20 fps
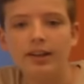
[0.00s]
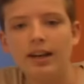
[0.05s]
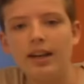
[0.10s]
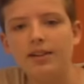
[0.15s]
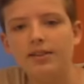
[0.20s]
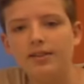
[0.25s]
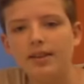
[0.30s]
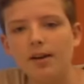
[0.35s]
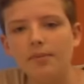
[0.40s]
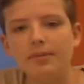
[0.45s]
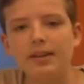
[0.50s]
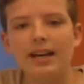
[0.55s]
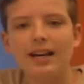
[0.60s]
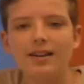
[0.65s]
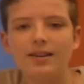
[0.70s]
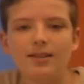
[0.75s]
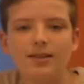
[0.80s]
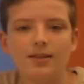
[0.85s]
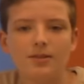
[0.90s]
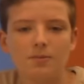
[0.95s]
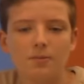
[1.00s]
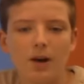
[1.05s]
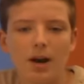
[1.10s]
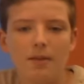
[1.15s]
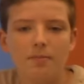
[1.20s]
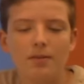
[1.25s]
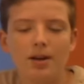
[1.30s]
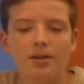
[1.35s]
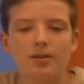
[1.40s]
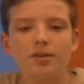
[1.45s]
In some cases,
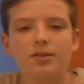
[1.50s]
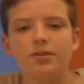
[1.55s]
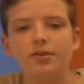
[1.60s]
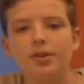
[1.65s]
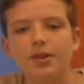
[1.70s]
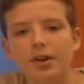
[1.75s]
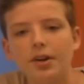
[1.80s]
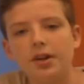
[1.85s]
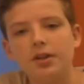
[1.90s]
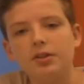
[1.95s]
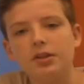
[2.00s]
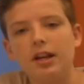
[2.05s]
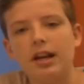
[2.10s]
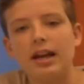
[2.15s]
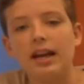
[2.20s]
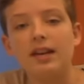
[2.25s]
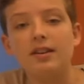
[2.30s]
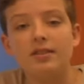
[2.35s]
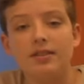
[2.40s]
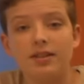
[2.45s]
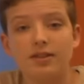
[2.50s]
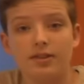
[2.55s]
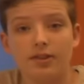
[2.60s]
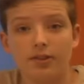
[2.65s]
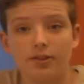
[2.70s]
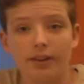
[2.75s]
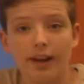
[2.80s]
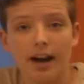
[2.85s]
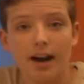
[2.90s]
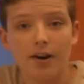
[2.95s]
white men discouraged and
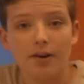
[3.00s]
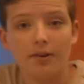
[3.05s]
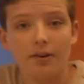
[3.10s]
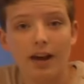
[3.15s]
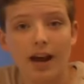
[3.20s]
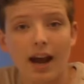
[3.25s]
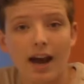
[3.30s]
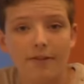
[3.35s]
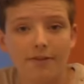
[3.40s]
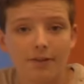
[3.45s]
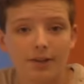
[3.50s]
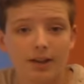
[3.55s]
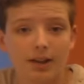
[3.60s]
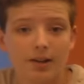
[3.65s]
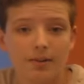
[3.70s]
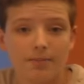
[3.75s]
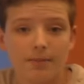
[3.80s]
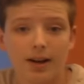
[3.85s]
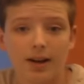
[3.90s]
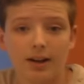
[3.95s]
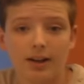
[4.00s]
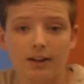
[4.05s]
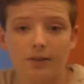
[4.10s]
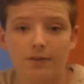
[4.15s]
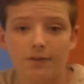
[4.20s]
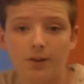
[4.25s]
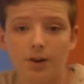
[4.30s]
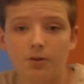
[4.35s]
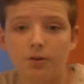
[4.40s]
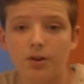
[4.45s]
disallowed African American
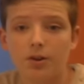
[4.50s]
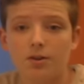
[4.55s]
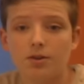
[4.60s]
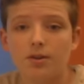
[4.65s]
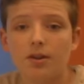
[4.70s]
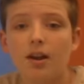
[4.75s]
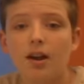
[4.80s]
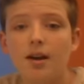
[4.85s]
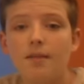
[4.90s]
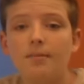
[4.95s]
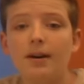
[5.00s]
voters